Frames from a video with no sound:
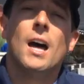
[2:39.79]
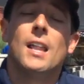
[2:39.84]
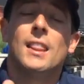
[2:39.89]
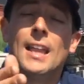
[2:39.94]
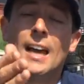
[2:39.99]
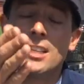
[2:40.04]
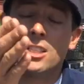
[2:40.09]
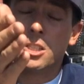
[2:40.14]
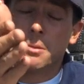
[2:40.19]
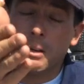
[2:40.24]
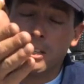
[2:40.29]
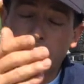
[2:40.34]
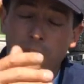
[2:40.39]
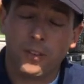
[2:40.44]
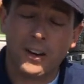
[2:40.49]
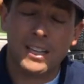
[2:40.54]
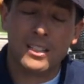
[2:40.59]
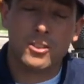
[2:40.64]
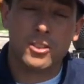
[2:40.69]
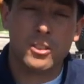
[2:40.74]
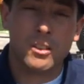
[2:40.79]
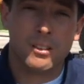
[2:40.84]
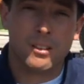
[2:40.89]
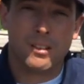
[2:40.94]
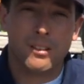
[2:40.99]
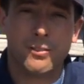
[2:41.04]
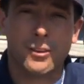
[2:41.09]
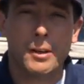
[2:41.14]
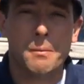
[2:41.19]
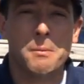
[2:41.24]
Thanks so much for answering
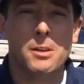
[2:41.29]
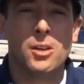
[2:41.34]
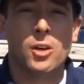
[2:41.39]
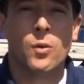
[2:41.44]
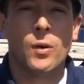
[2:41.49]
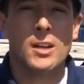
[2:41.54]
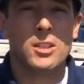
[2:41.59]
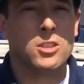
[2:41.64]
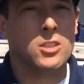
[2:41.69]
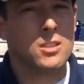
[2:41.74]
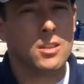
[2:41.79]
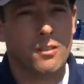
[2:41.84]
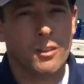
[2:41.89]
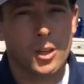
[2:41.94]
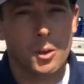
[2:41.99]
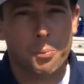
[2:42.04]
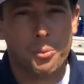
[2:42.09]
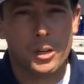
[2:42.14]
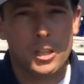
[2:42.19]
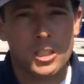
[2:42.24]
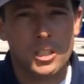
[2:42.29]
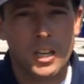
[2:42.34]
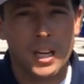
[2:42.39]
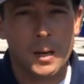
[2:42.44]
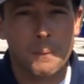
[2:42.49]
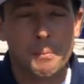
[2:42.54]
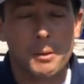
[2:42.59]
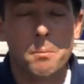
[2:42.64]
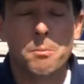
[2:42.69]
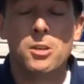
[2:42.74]
me your questions. I really
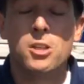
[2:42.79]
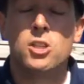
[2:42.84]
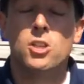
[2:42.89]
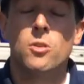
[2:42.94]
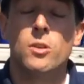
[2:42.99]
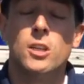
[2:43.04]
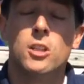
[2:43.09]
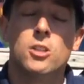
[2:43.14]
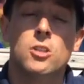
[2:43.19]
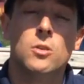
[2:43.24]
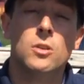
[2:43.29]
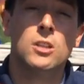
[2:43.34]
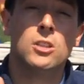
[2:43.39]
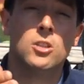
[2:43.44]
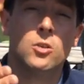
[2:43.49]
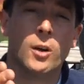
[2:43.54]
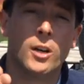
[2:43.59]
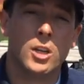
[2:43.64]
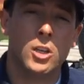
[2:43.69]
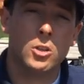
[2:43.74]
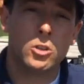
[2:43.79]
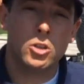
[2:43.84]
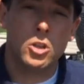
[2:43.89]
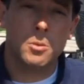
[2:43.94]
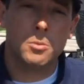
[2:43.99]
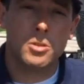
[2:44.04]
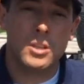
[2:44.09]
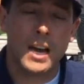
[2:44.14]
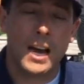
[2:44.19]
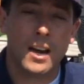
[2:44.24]
appreciate it. Be sure to tune into our
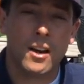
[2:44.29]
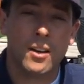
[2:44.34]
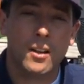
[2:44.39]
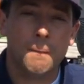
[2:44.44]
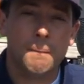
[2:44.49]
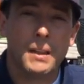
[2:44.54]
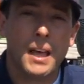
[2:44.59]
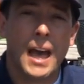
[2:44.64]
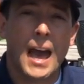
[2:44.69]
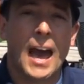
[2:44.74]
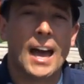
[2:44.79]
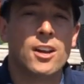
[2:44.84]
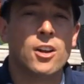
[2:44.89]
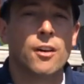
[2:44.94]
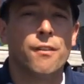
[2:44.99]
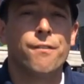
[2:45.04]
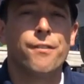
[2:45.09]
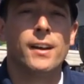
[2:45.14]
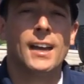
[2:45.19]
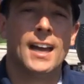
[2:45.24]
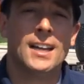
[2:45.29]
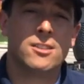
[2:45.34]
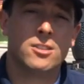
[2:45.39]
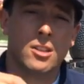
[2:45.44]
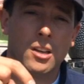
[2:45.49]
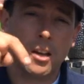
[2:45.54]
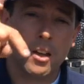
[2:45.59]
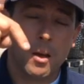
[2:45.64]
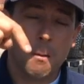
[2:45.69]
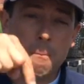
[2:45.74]
YouTube channel, and don't forget
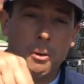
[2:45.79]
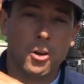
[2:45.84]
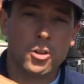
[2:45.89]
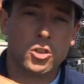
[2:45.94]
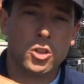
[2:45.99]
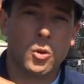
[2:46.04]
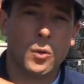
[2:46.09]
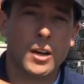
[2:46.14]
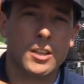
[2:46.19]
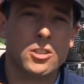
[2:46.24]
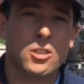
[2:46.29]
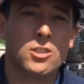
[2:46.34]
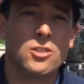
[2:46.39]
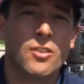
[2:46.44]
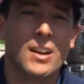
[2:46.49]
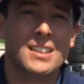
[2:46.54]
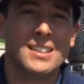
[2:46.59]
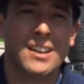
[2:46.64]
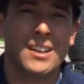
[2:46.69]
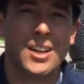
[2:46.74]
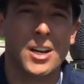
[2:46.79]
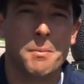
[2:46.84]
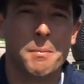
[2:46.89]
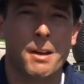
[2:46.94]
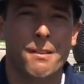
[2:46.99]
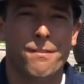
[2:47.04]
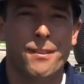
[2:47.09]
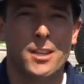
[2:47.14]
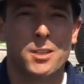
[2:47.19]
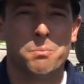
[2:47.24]
to post your questions right down here on
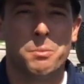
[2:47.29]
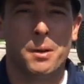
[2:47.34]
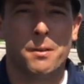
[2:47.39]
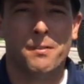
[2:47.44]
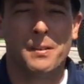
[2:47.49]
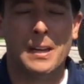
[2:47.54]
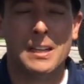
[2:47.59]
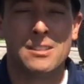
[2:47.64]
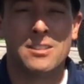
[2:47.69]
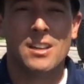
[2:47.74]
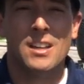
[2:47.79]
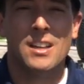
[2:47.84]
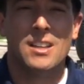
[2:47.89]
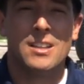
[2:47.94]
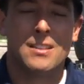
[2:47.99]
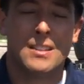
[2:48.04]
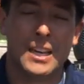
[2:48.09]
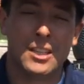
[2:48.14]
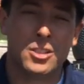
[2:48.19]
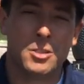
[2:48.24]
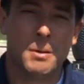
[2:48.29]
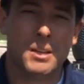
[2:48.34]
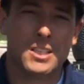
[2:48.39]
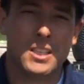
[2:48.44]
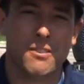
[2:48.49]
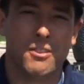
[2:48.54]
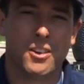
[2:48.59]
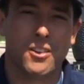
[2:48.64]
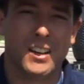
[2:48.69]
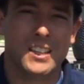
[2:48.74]
my Facebook page. Thanks so much.
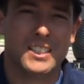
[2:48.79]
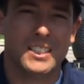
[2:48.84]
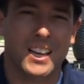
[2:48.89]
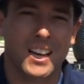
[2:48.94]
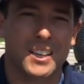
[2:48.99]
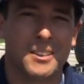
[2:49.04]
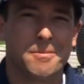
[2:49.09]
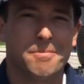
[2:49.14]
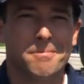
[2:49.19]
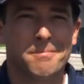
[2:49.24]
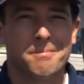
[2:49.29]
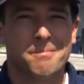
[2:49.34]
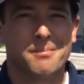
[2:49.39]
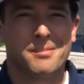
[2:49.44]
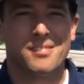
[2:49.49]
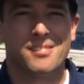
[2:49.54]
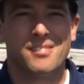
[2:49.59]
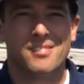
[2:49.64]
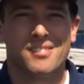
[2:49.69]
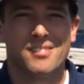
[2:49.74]
Have a great day.